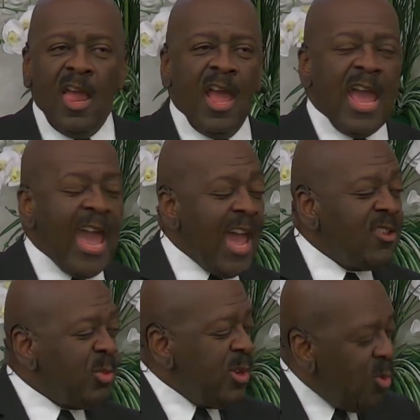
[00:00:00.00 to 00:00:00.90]
As
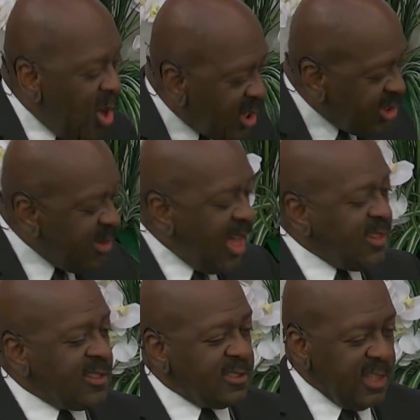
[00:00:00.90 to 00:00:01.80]
we walked around the
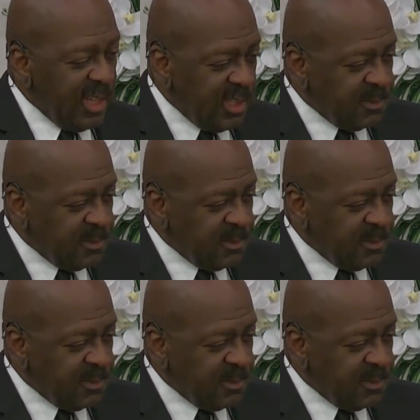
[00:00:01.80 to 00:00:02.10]
scene,